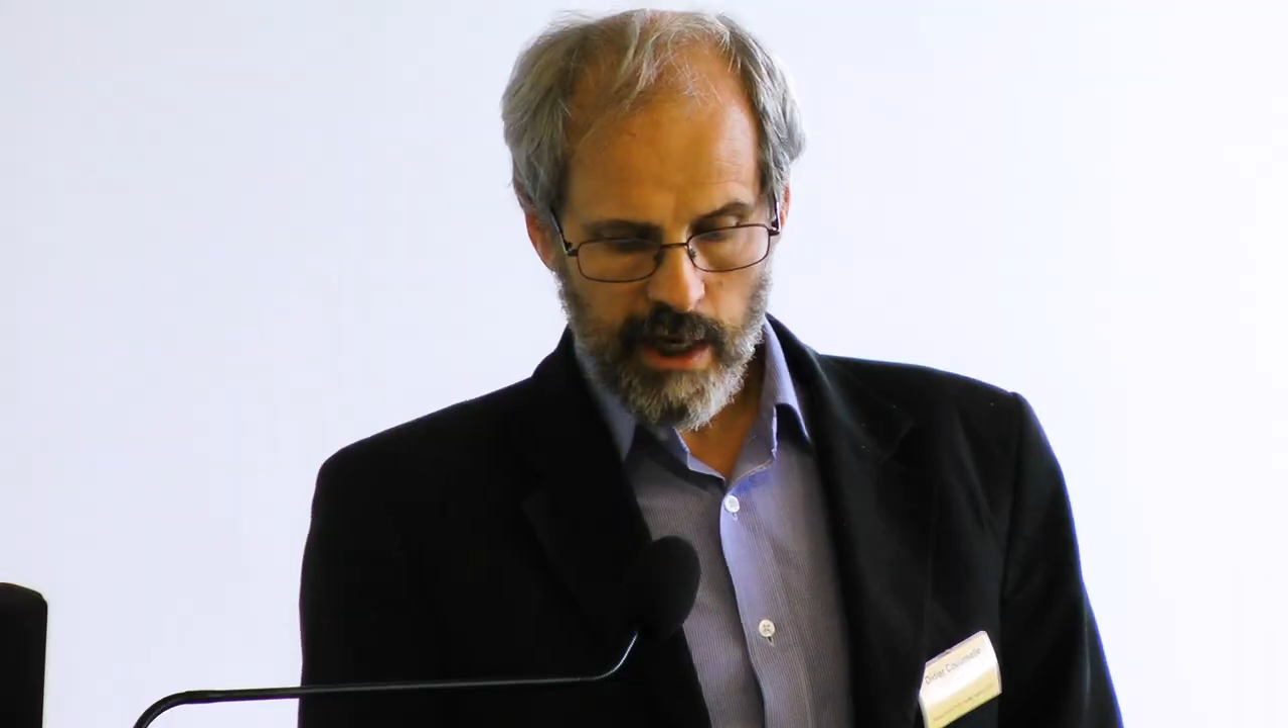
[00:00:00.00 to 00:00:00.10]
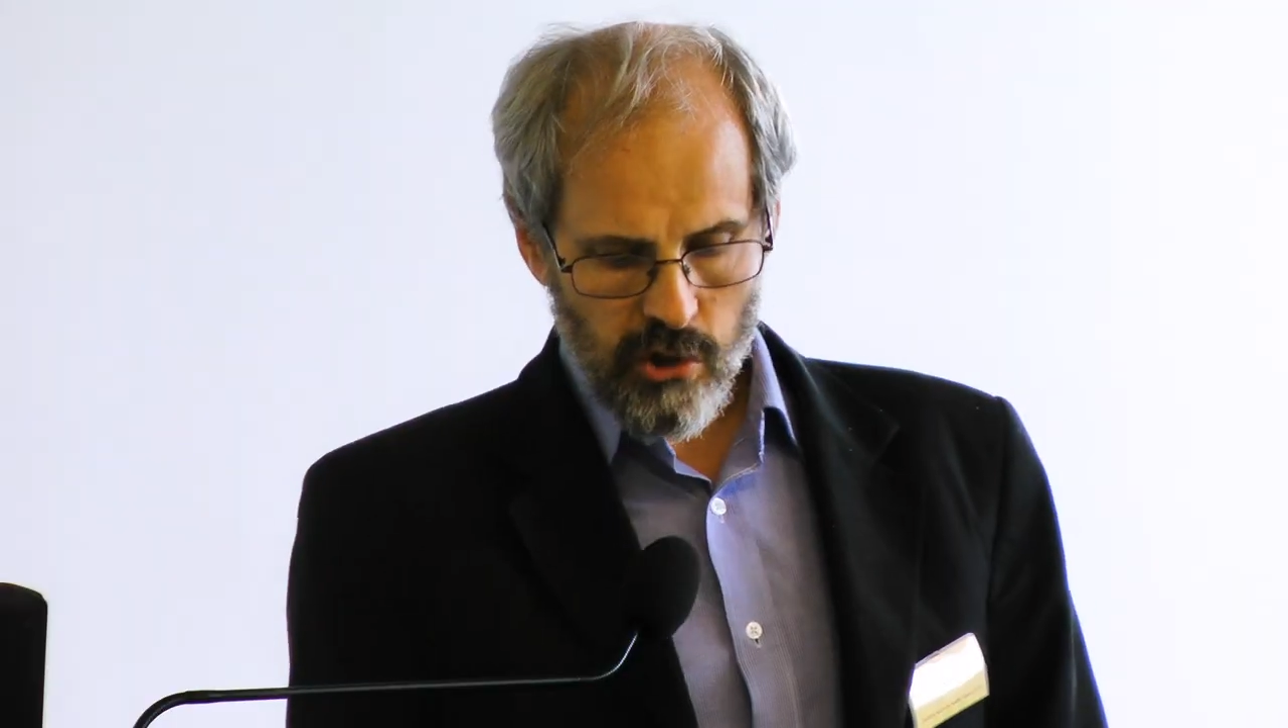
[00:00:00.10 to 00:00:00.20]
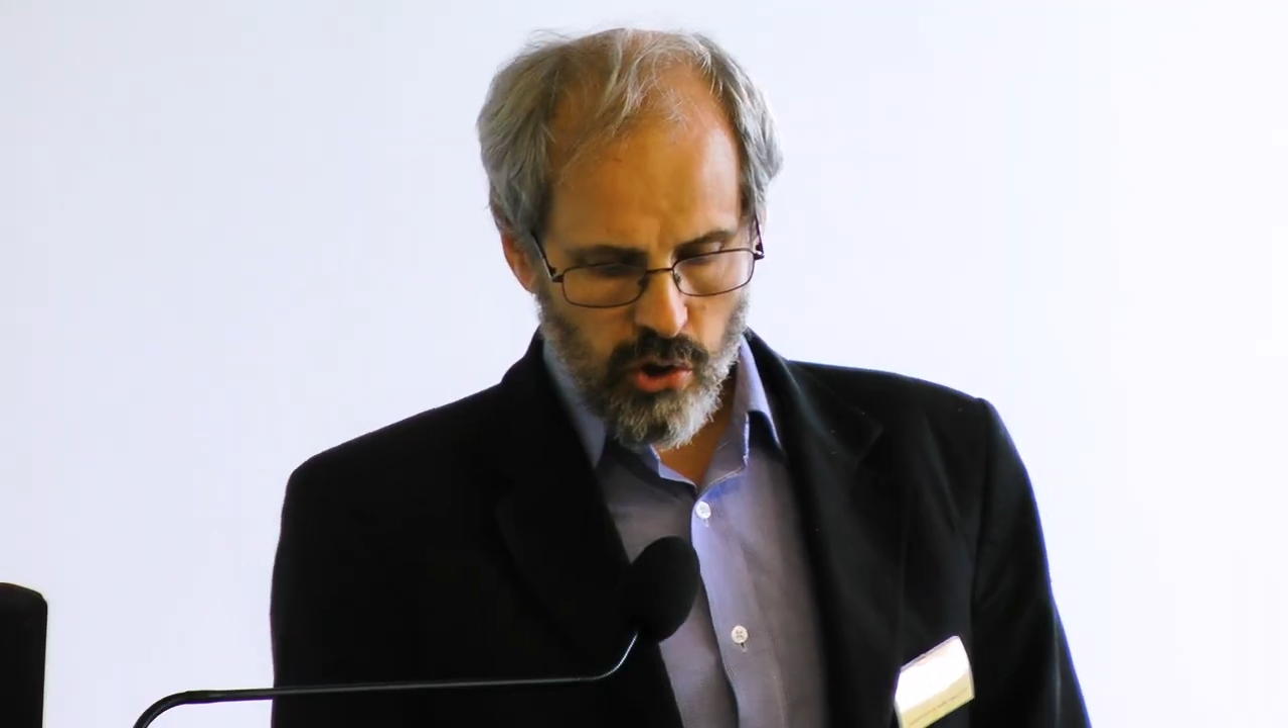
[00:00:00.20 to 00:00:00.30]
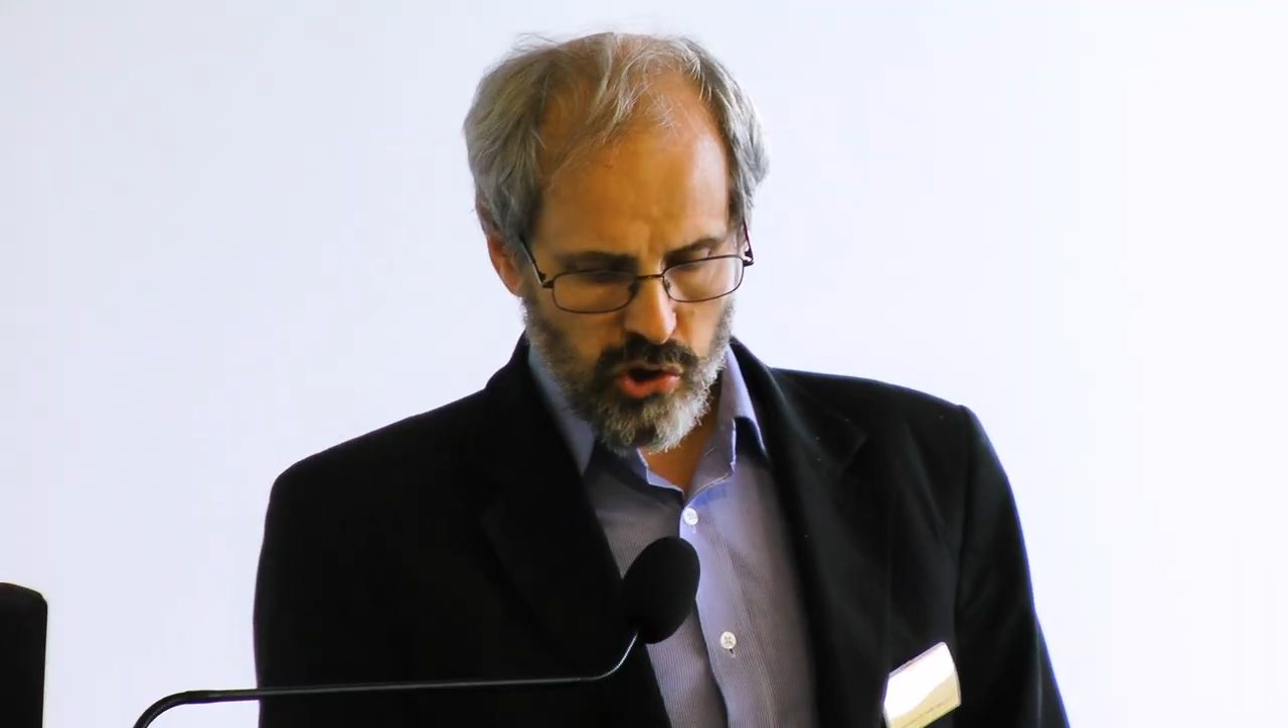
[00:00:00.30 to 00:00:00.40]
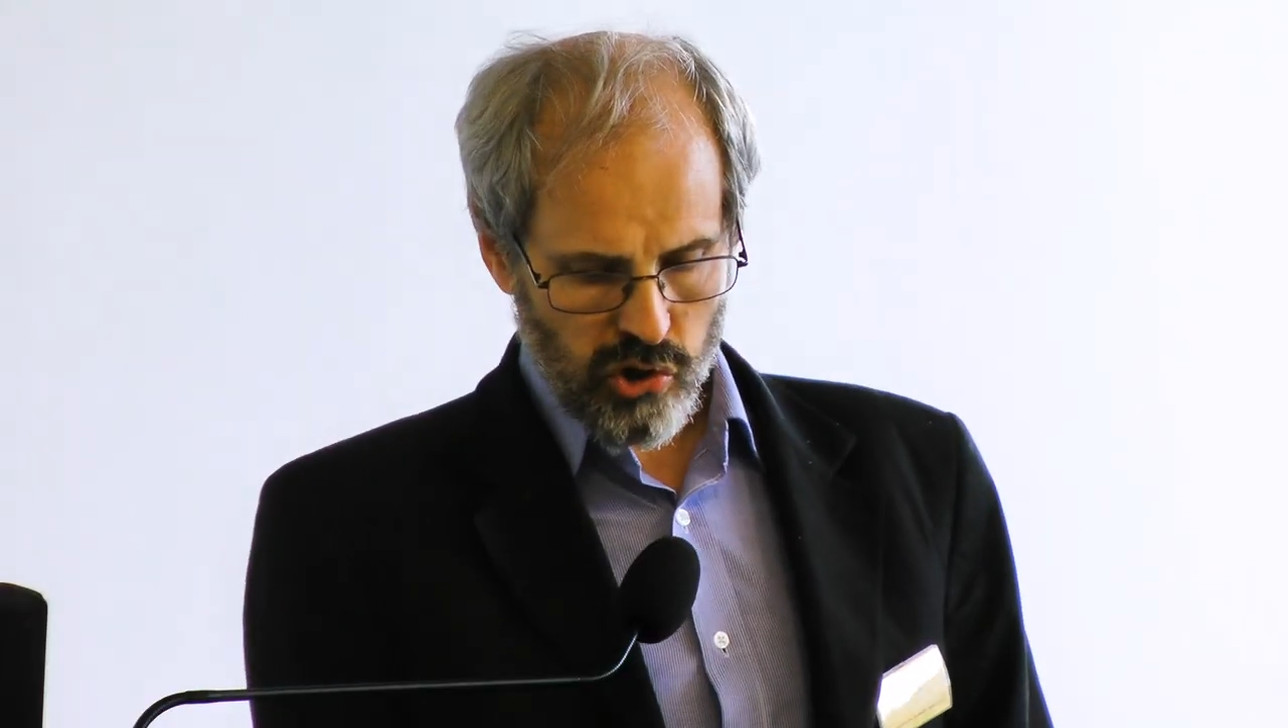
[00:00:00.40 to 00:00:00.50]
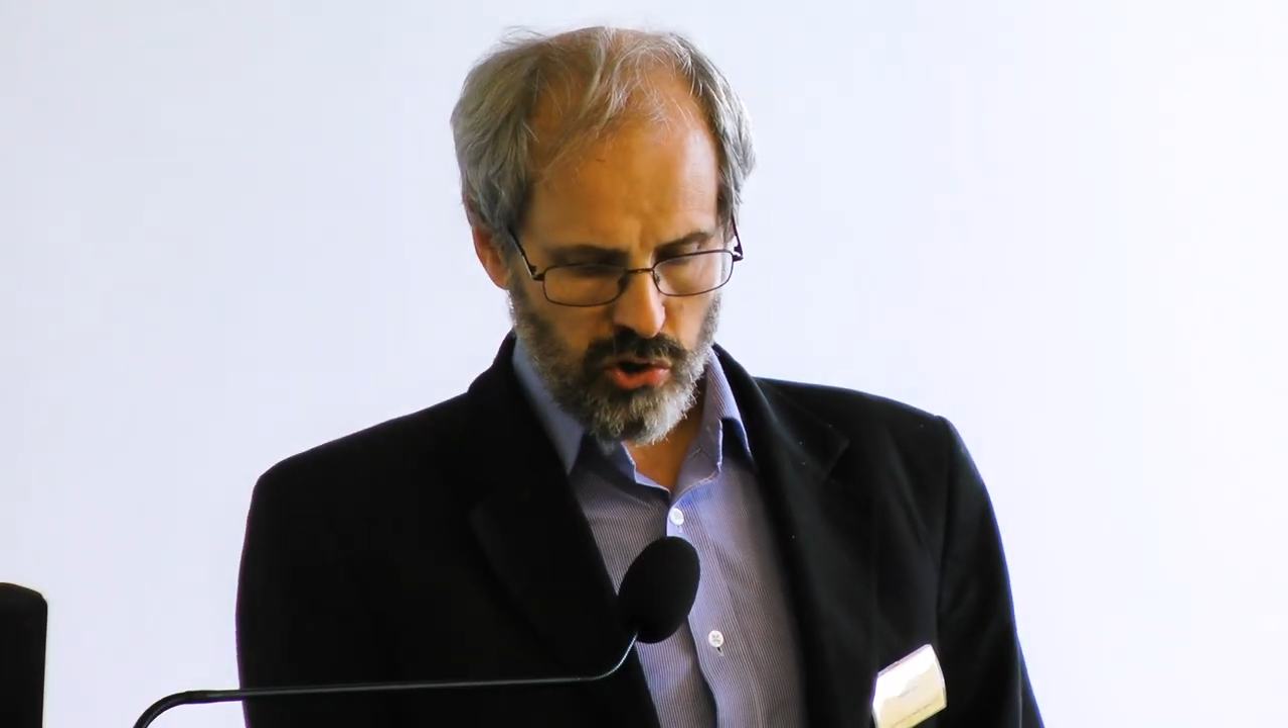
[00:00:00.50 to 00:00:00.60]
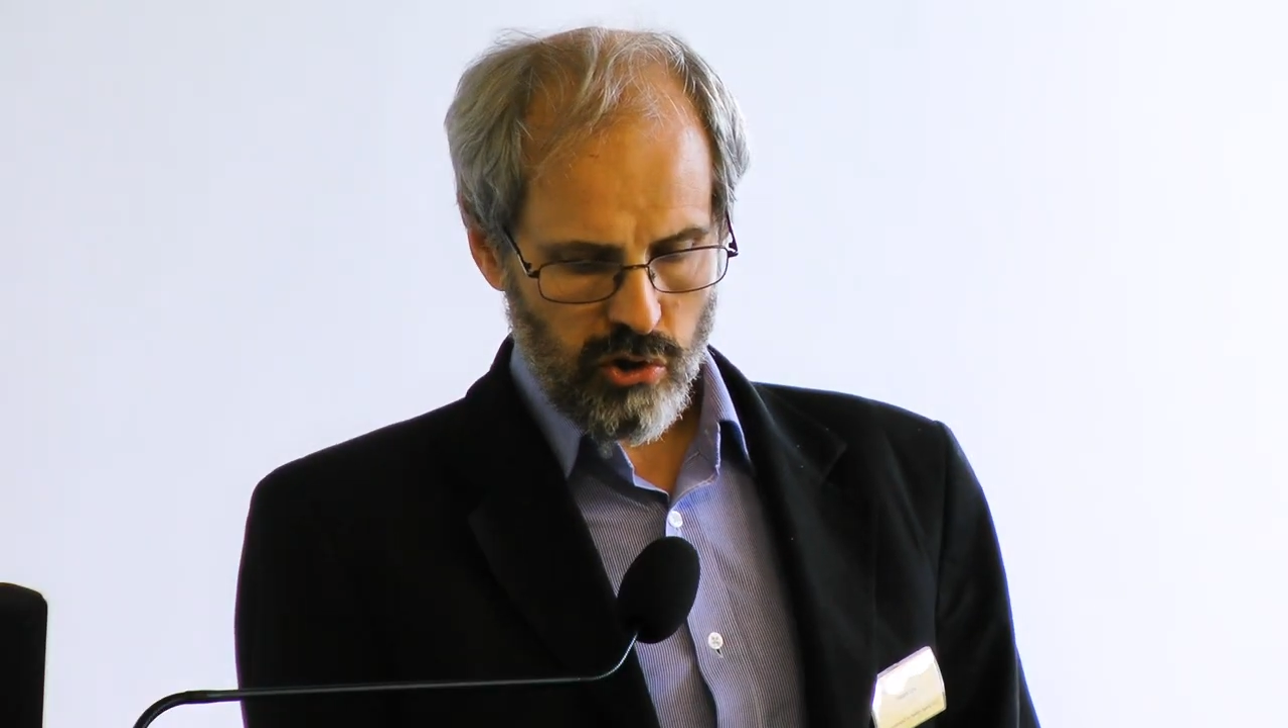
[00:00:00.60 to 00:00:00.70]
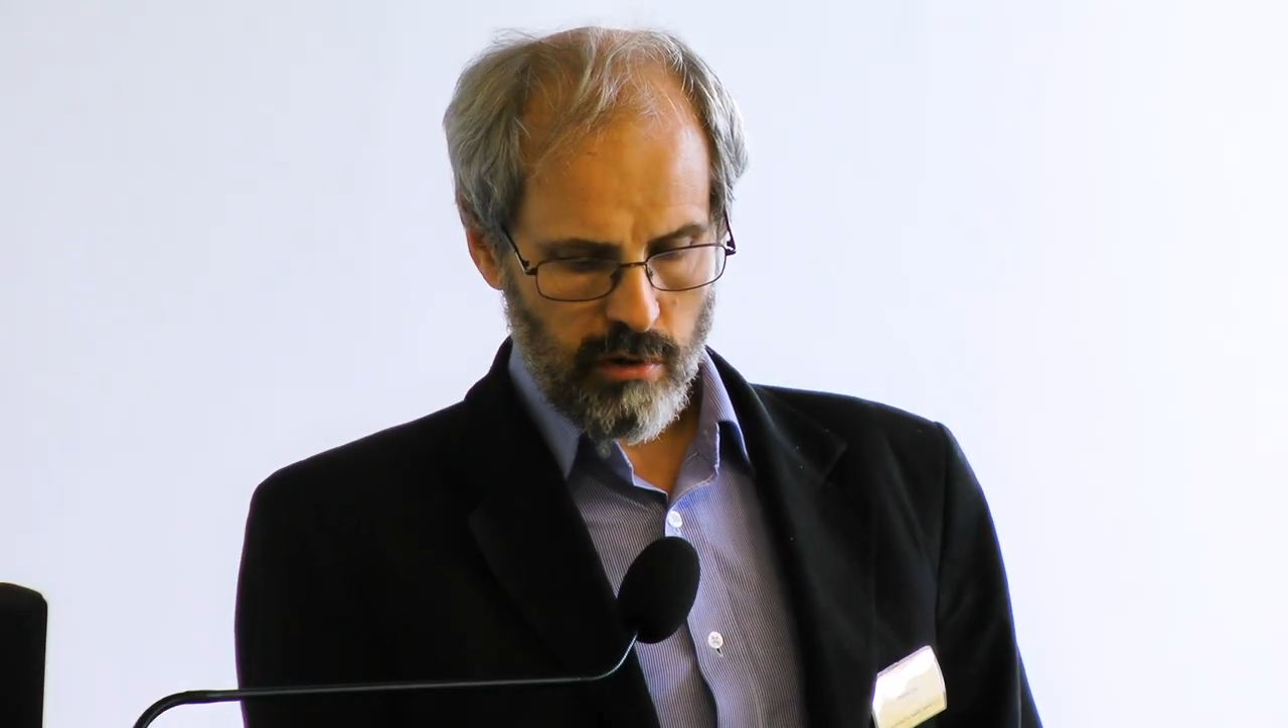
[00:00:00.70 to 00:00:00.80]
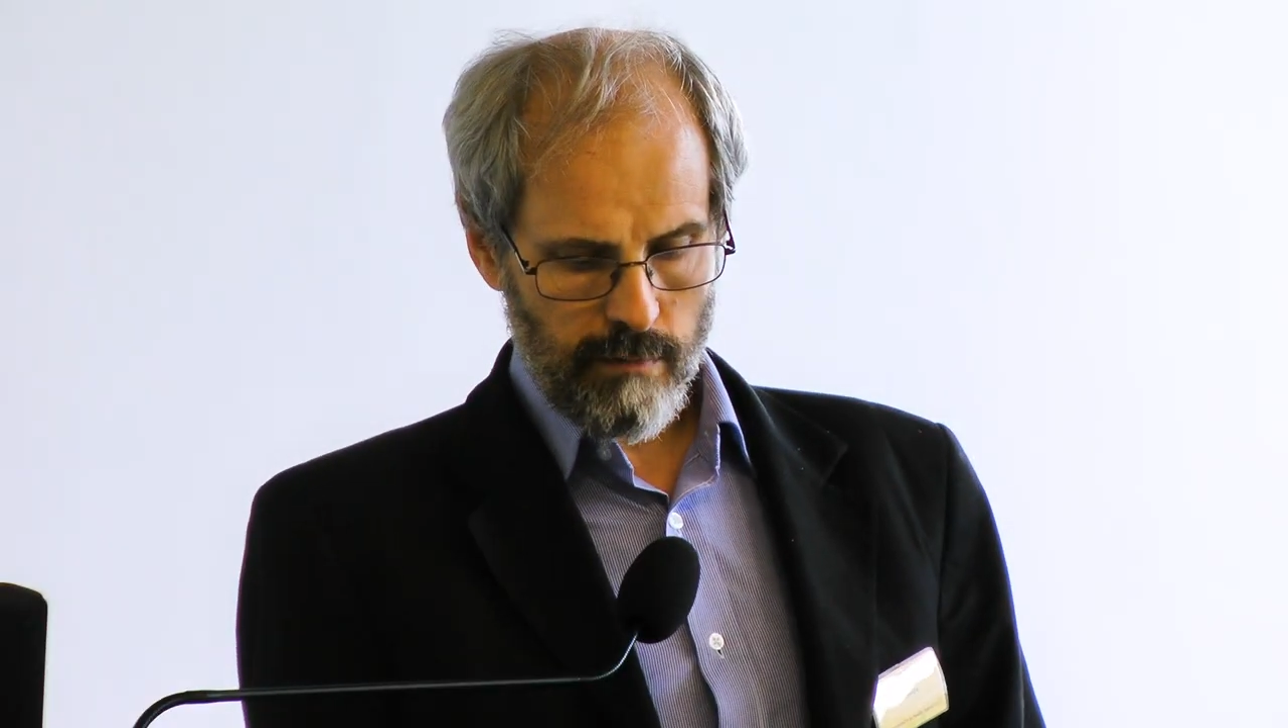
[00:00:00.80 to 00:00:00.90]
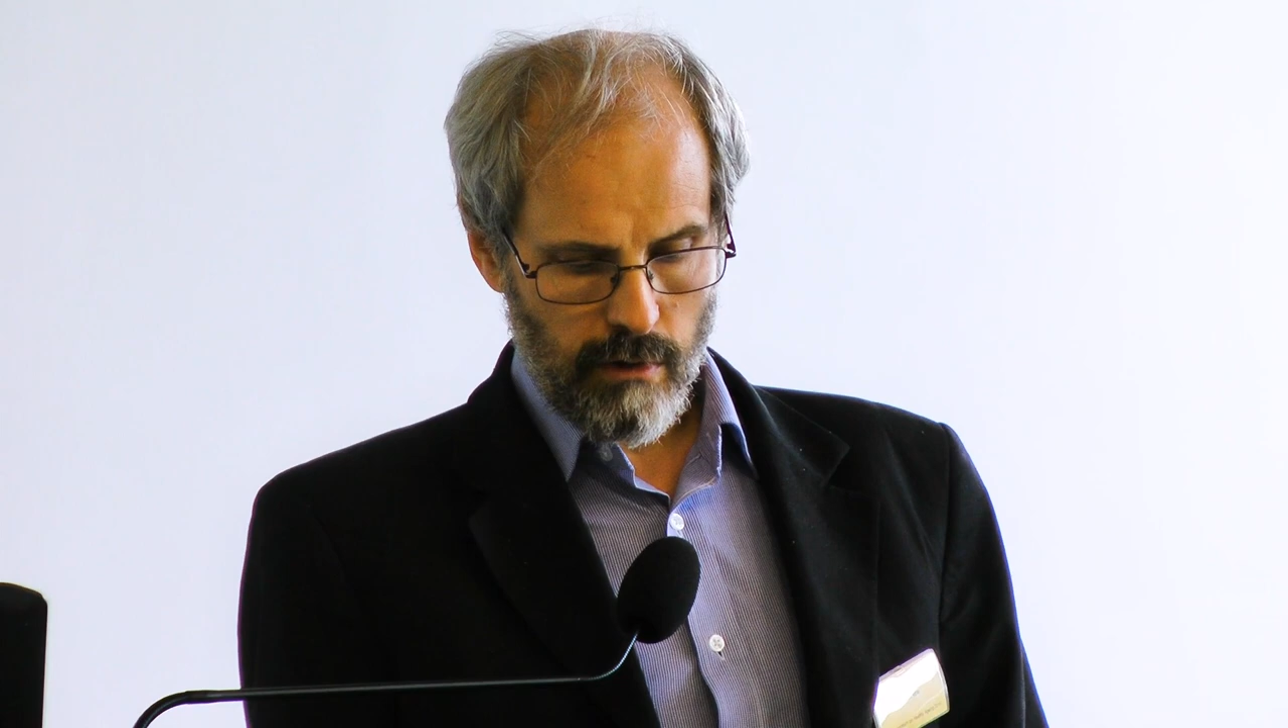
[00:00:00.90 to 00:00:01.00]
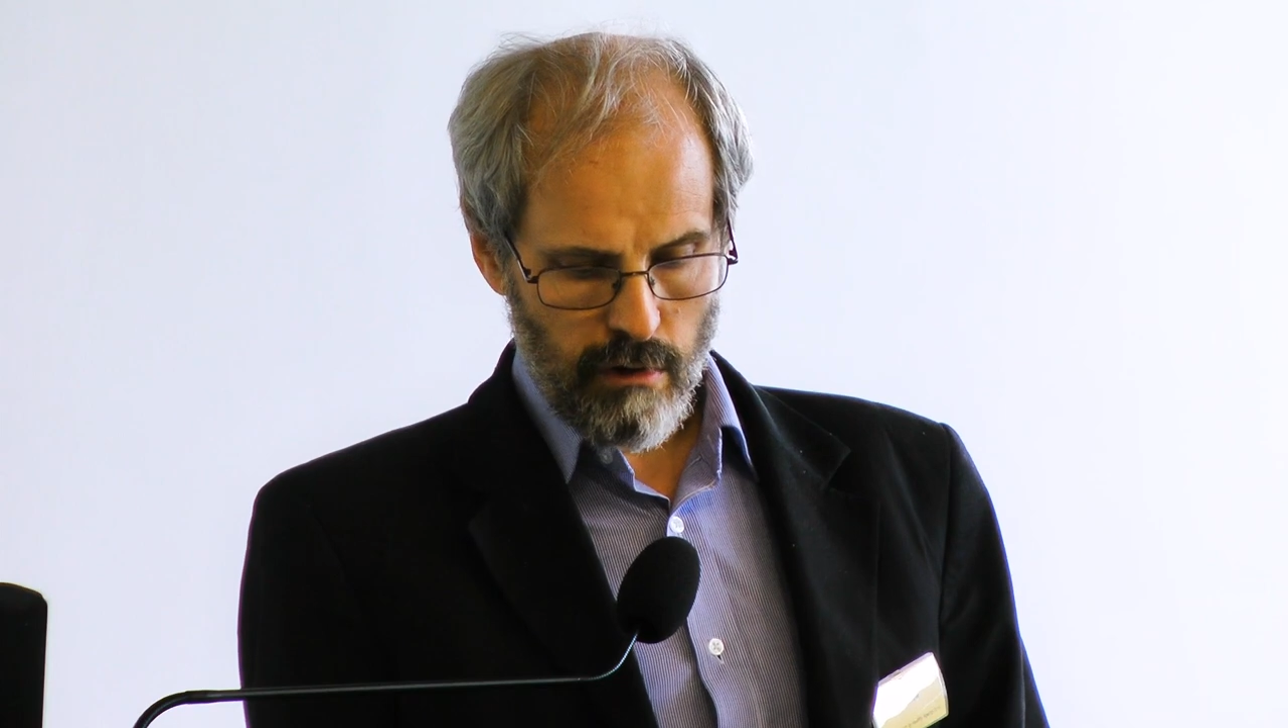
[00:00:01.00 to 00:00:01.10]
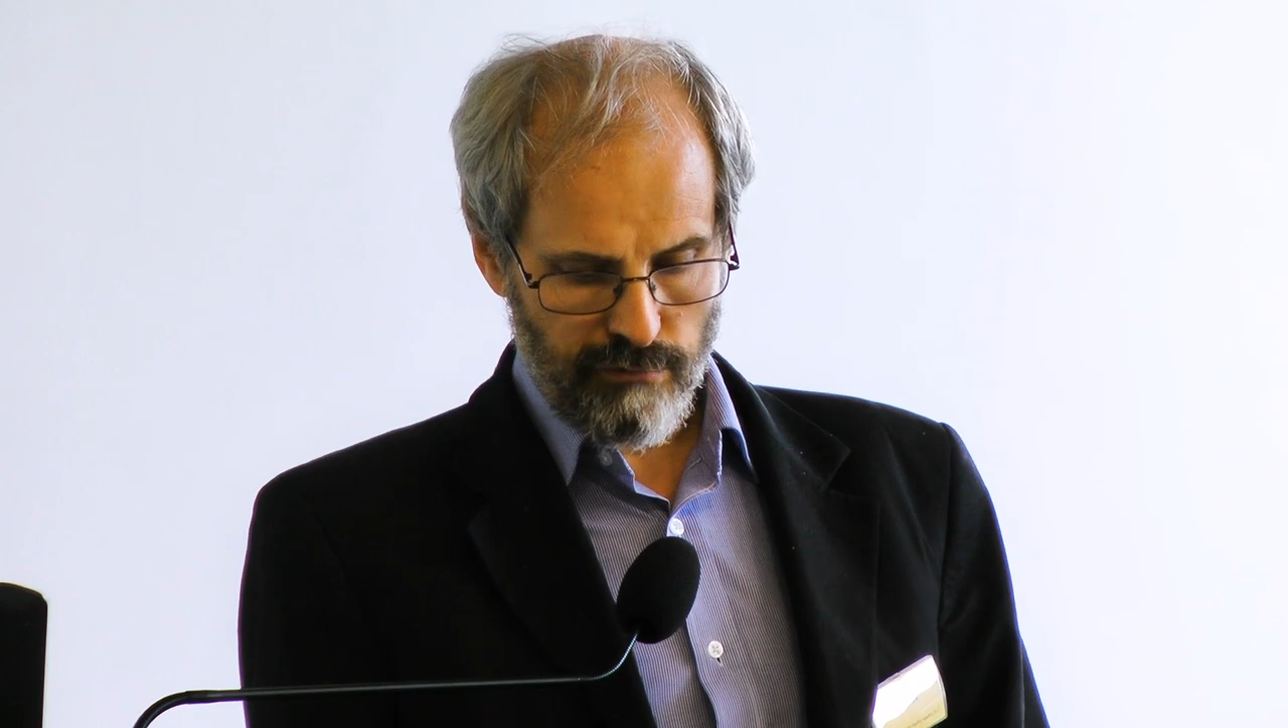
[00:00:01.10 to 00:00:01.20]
and also,